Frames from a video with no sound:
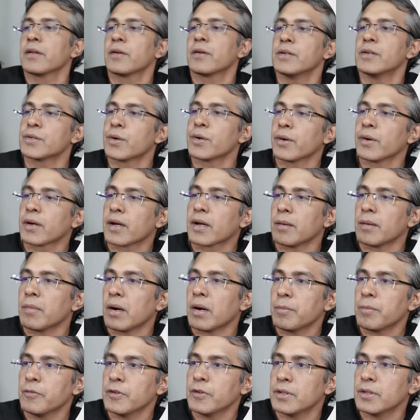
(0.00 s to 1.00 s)
He's going to come
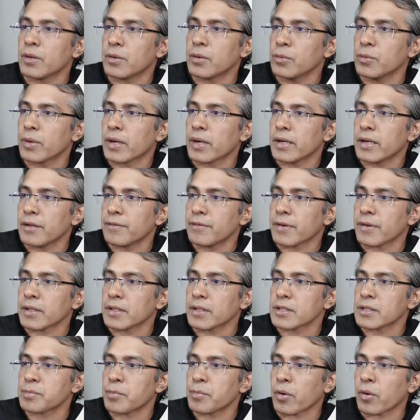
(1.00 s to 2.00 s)
up with the rook and defend
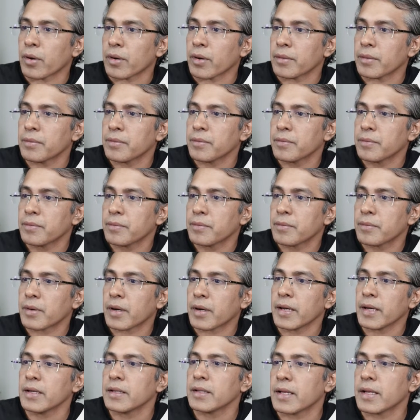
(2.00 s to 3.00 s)
this pawn,
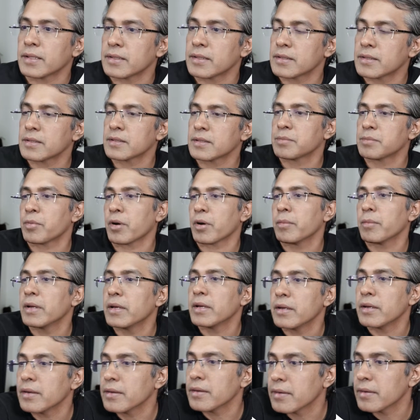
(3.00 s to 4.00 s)
right? That's
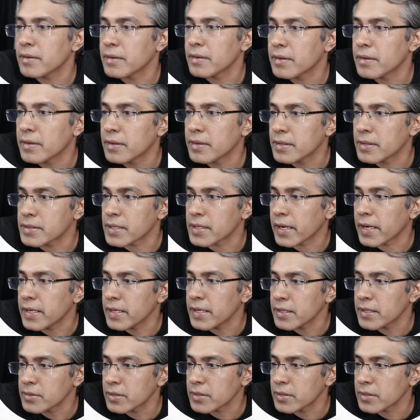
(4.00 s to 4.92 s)
probably his idea.